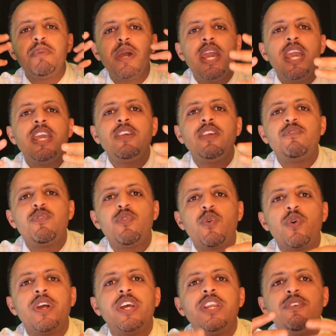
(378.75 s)
paying
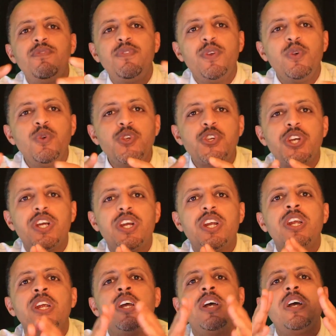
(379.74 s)
for in the future,
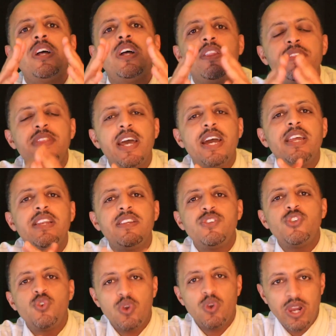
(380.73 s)
that
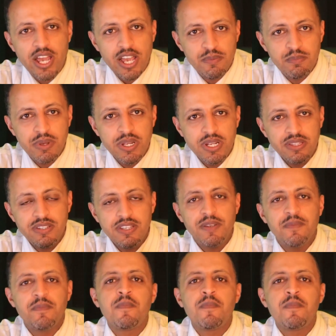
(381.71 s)
is your liability.